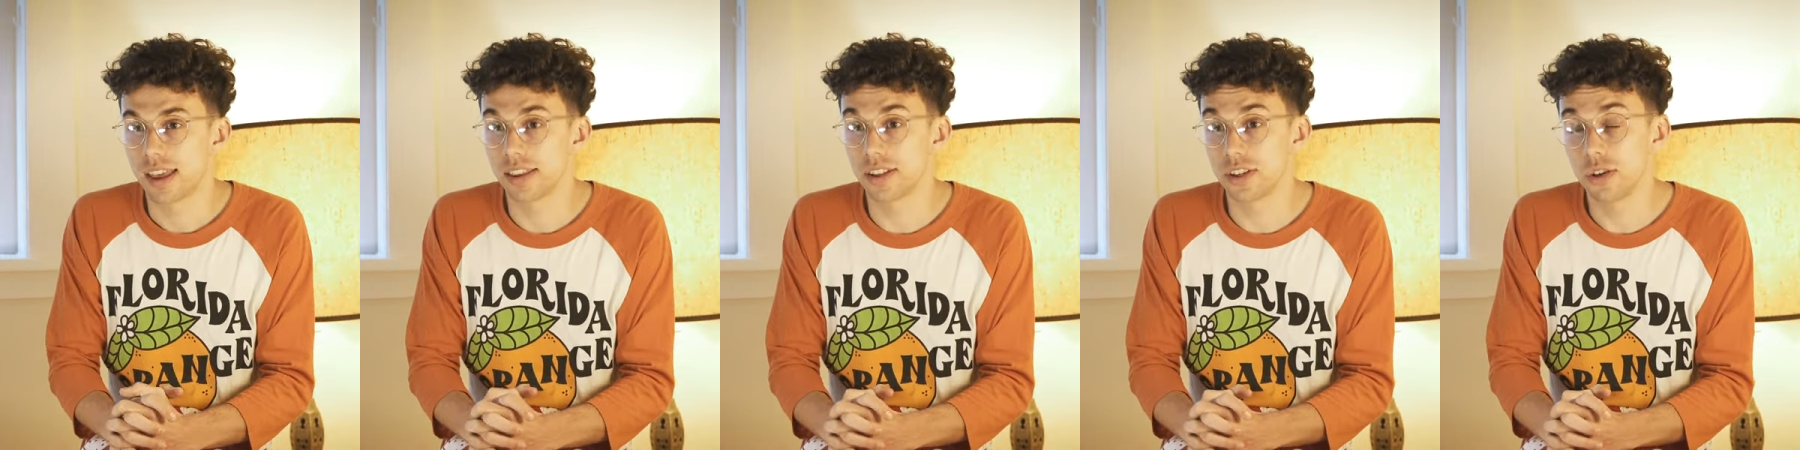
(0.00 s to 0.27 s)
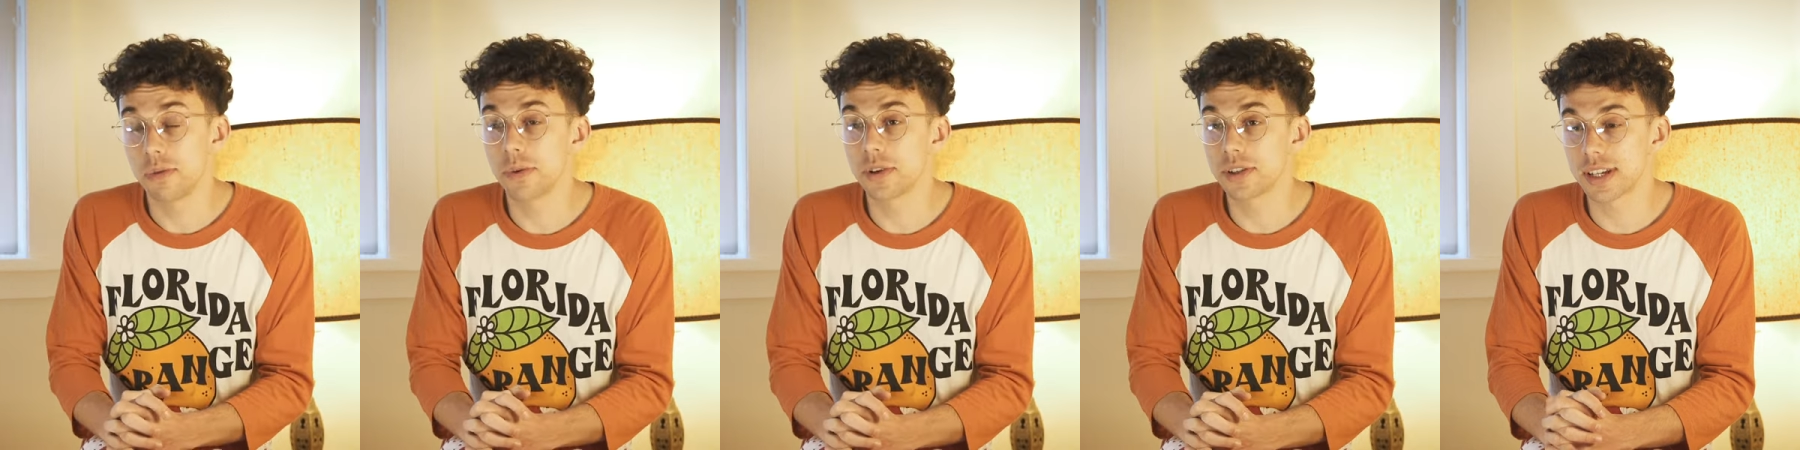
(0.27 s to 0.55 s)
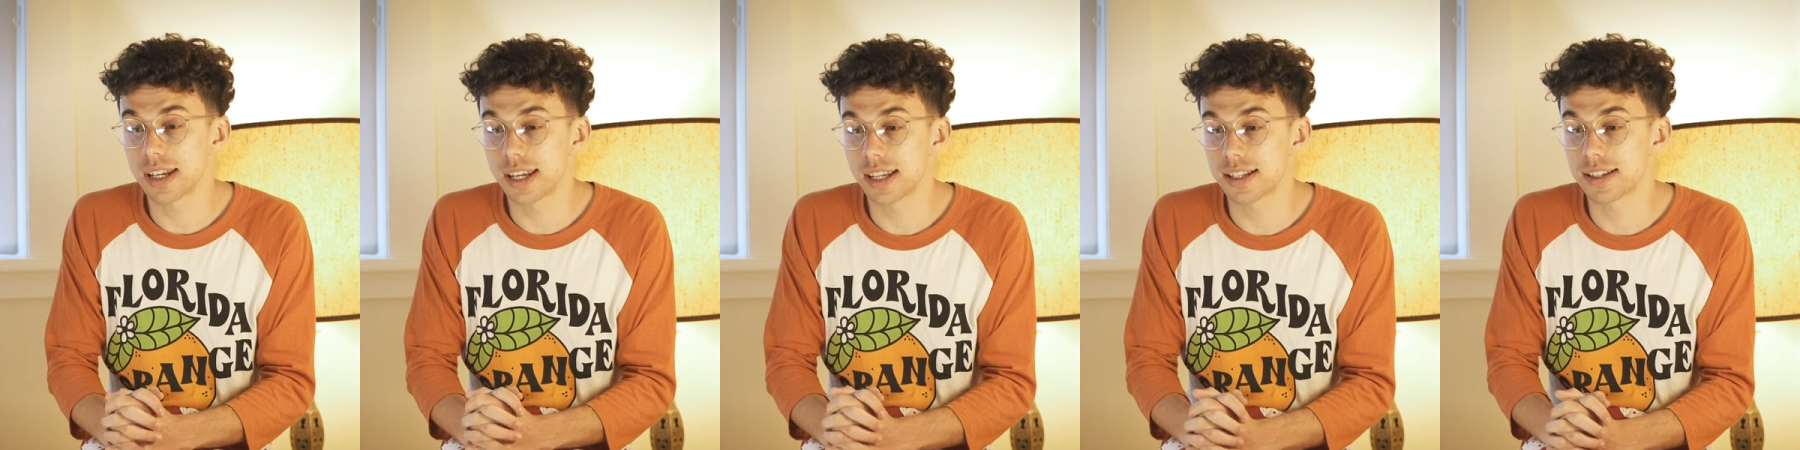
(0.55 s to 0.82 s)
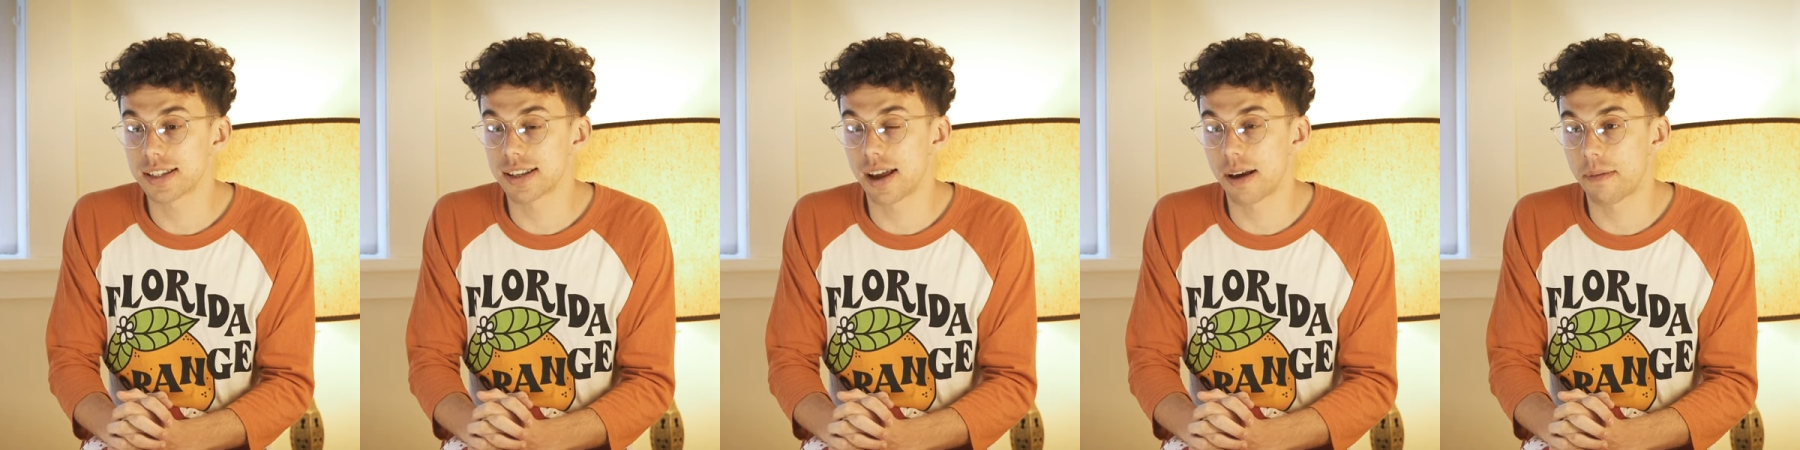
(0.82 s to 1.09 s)
the new music,
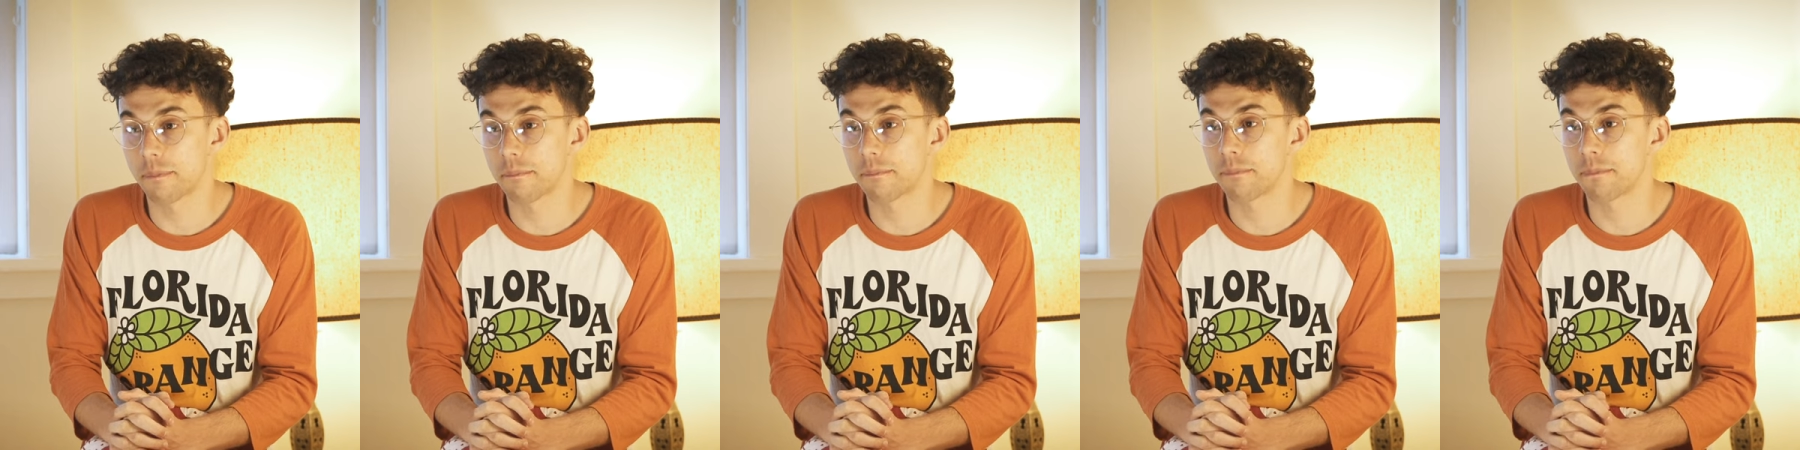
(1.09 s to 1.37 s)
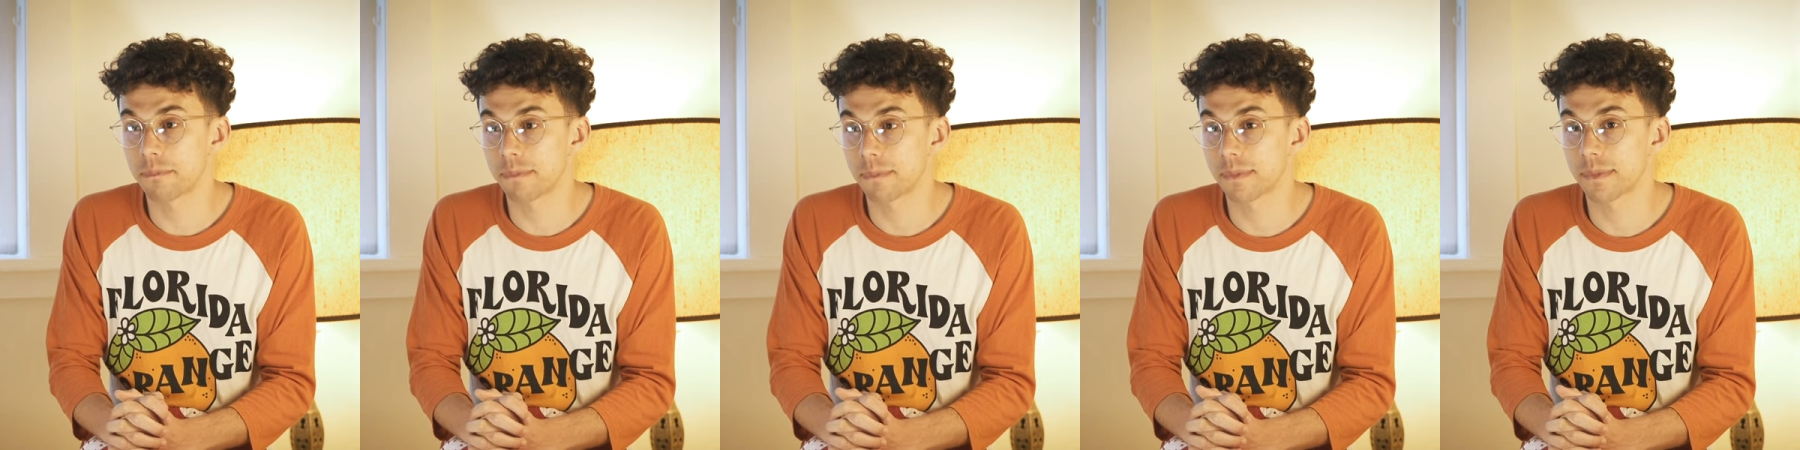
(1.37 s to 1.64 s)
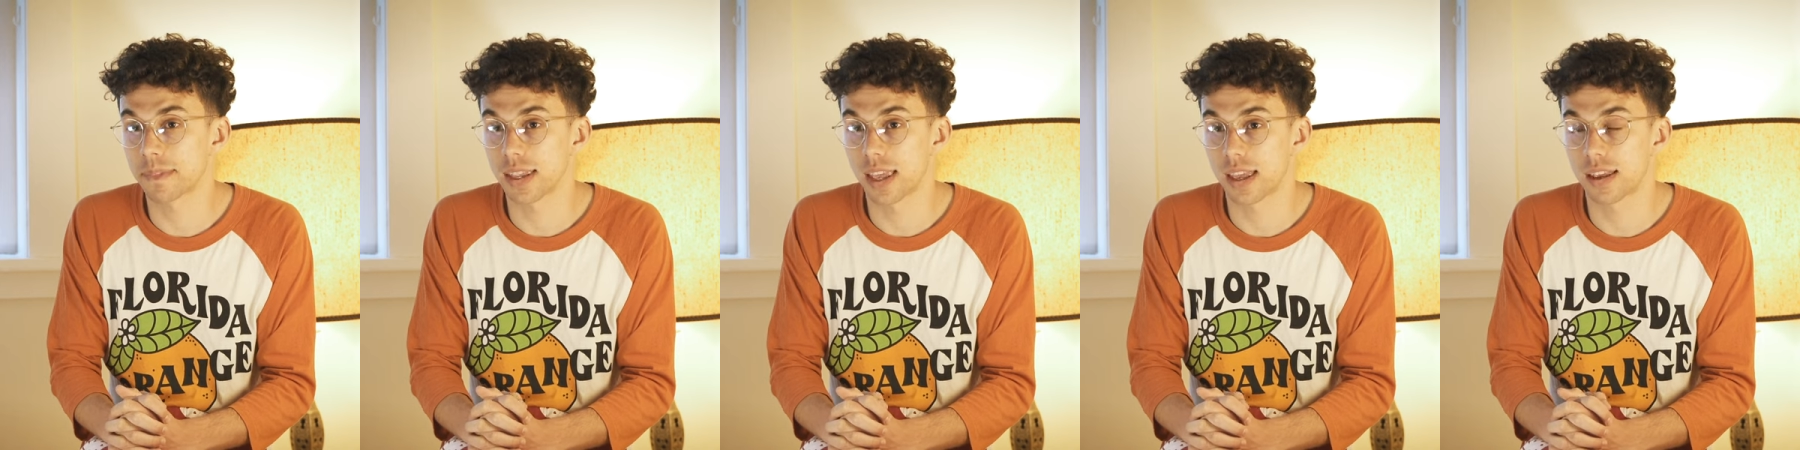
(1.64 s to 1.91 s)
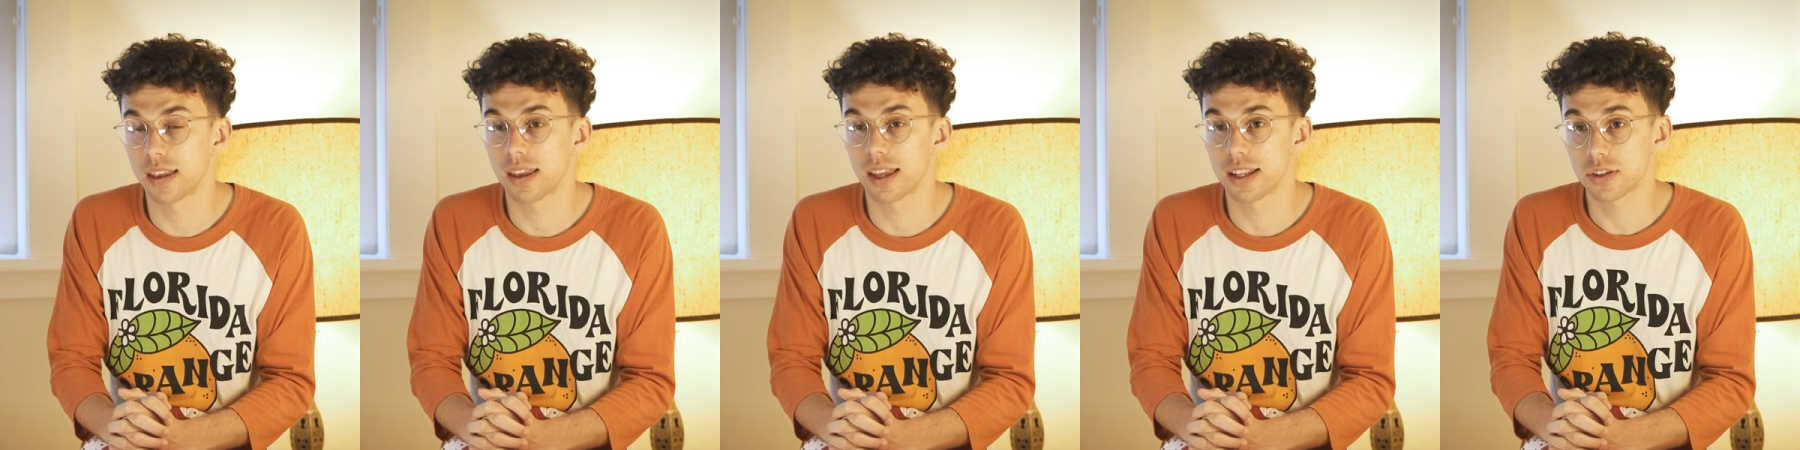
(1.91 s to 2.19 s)
it's
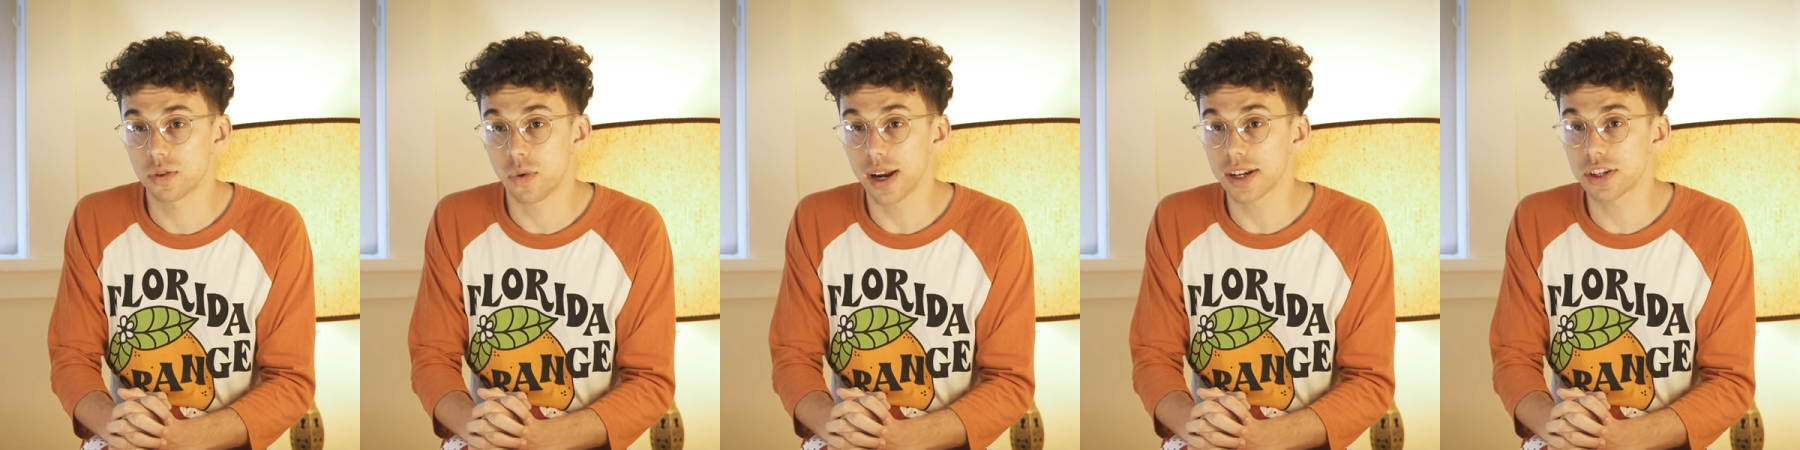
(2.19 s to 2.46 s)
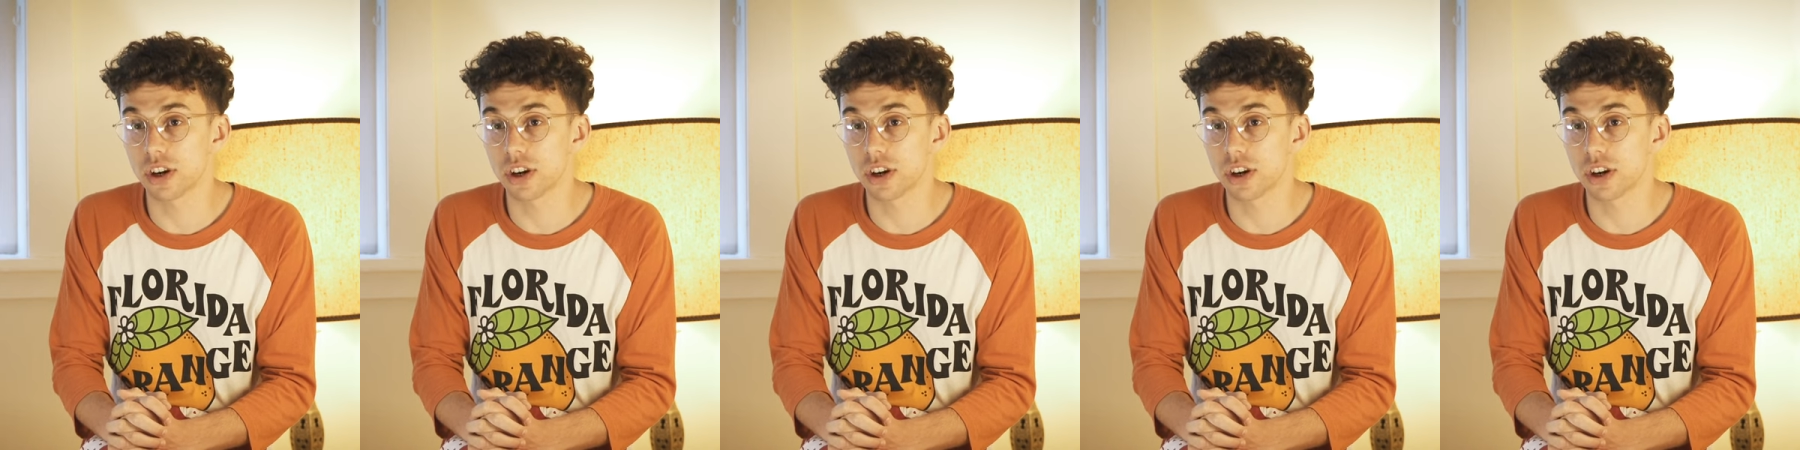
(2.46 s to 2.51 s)
quite